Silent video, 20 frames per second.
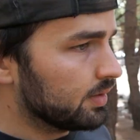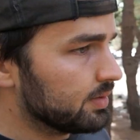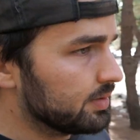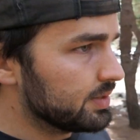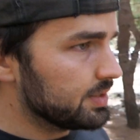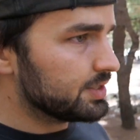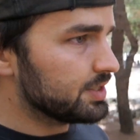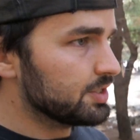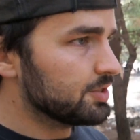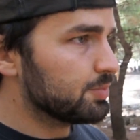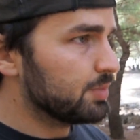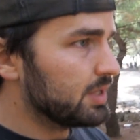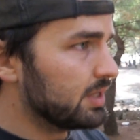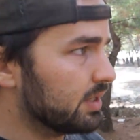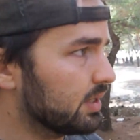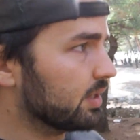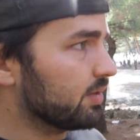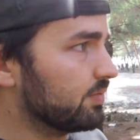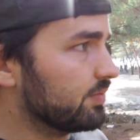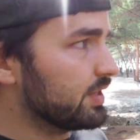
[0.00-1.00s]
This is me
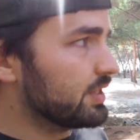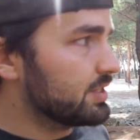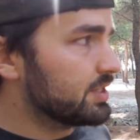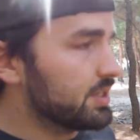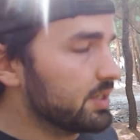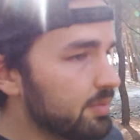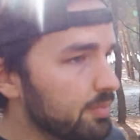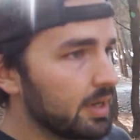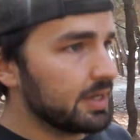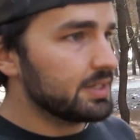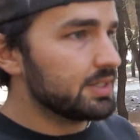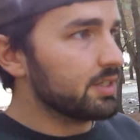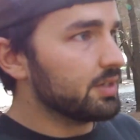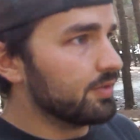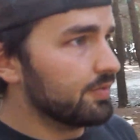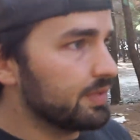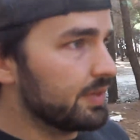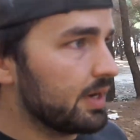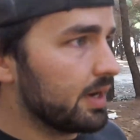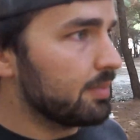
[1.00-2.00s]
convincing
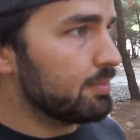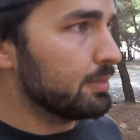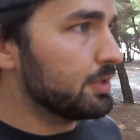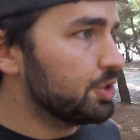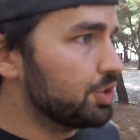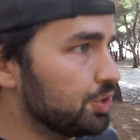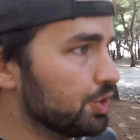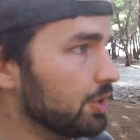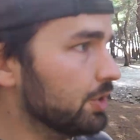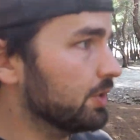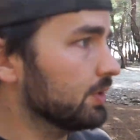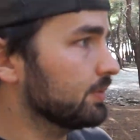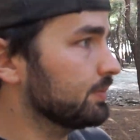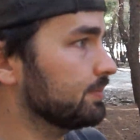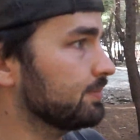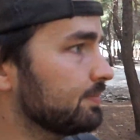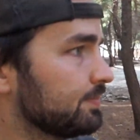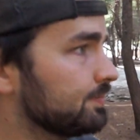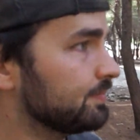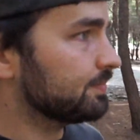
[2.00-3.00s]
myself that I'm mature.
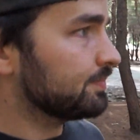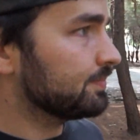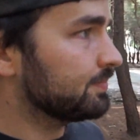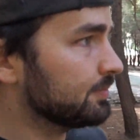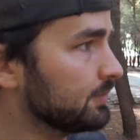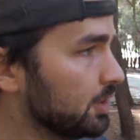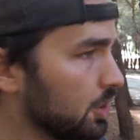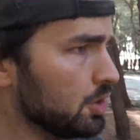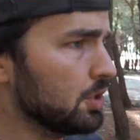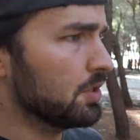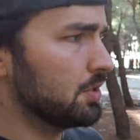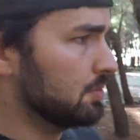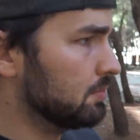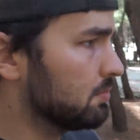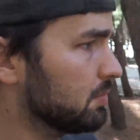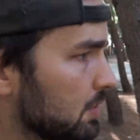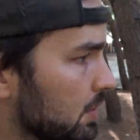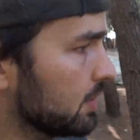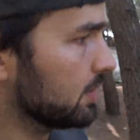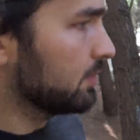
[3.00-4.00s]
Good,
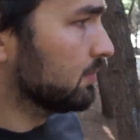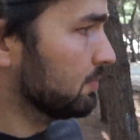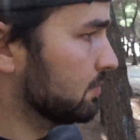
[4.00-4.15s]
good.